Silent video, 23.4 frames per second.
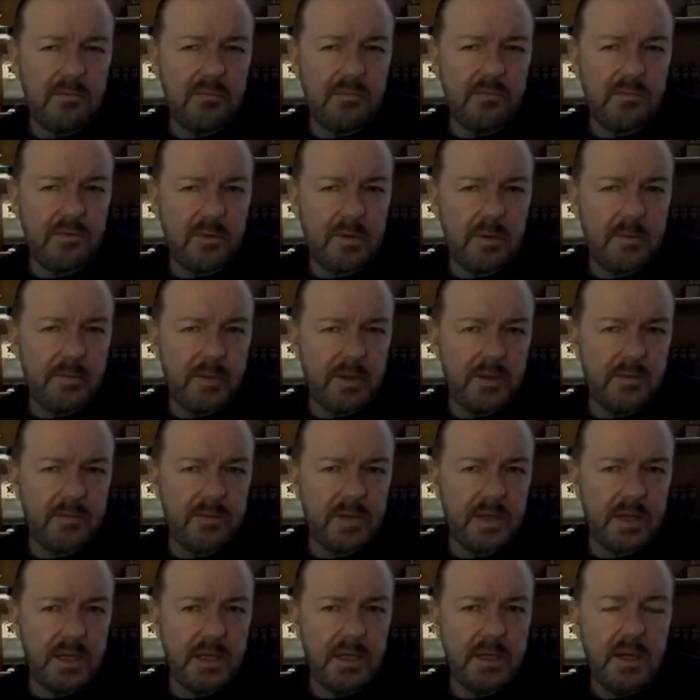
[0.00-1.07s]
for my
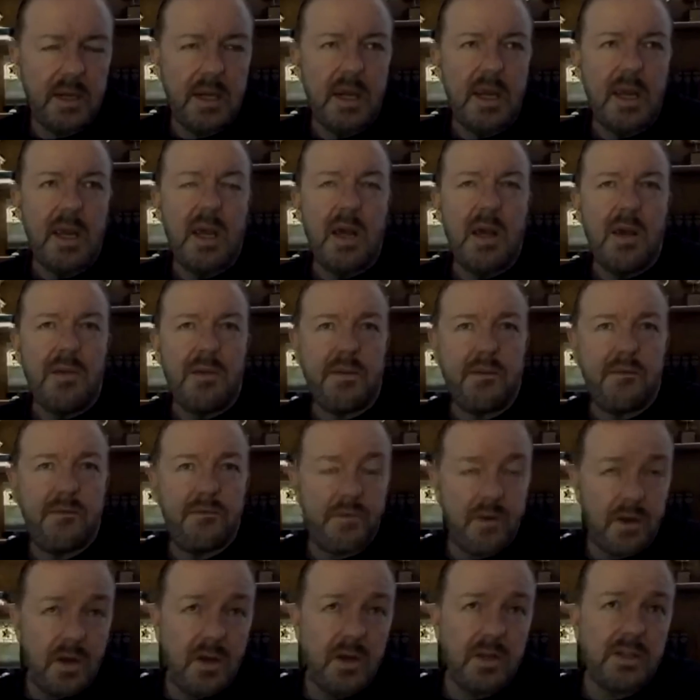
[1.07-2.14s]
birthday. The
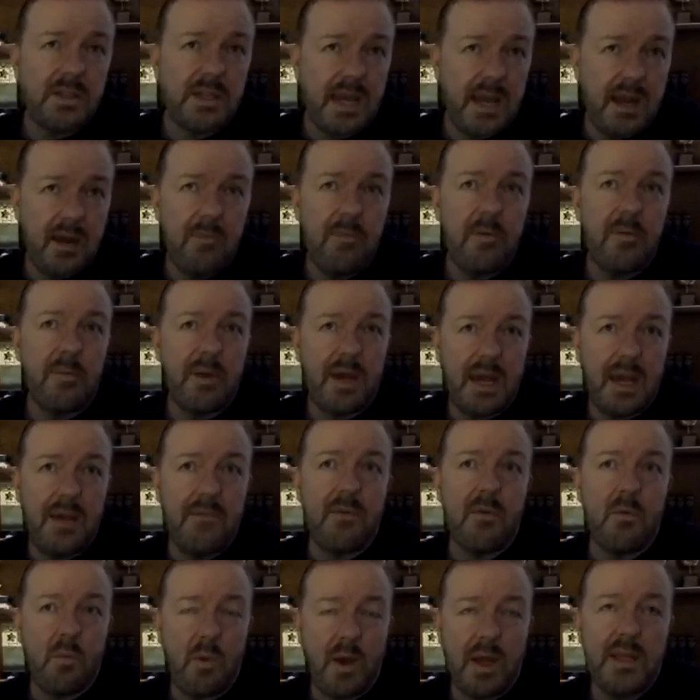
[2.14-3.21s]
first album I
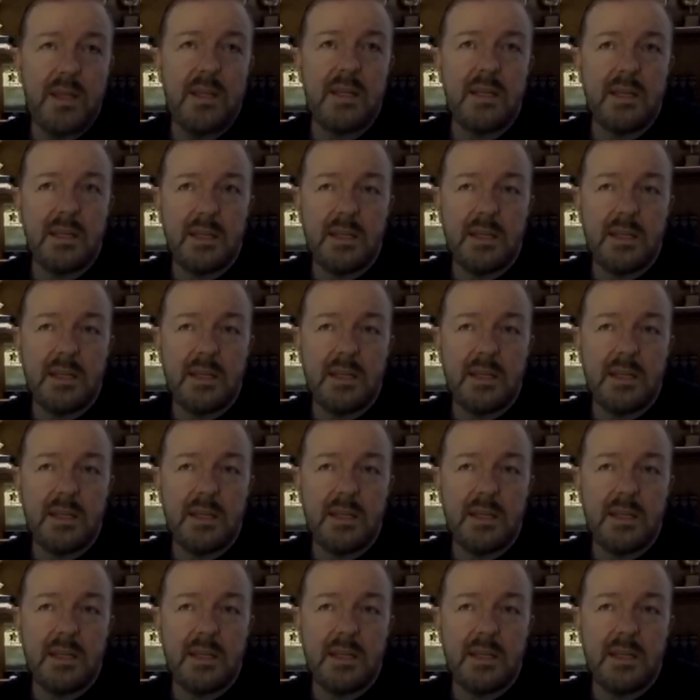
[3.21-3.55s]
ever went